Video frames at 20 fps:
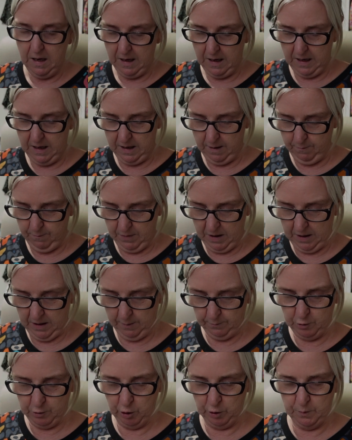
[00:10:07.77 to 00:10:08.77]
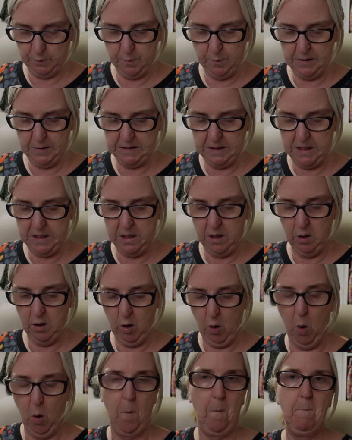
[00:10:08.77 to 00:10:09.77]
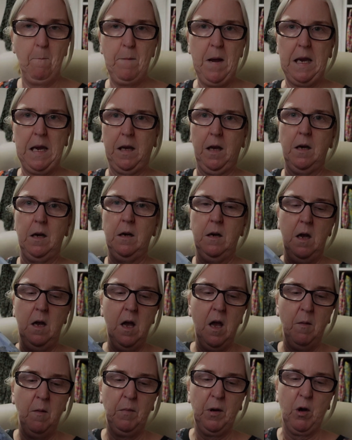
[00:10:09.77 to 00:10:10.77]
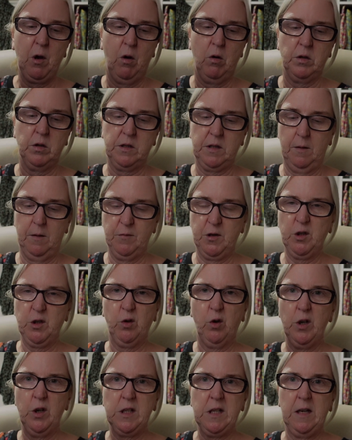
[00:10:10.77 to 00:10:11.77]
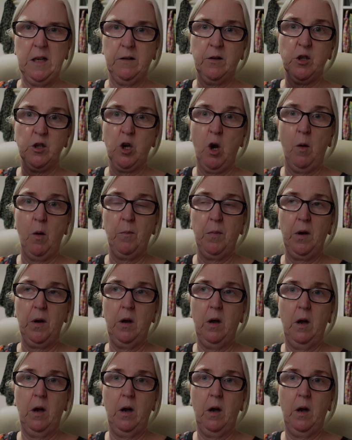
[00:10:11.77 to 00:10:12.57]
Um, and I'm just busy unpicking because I'm just going to take the top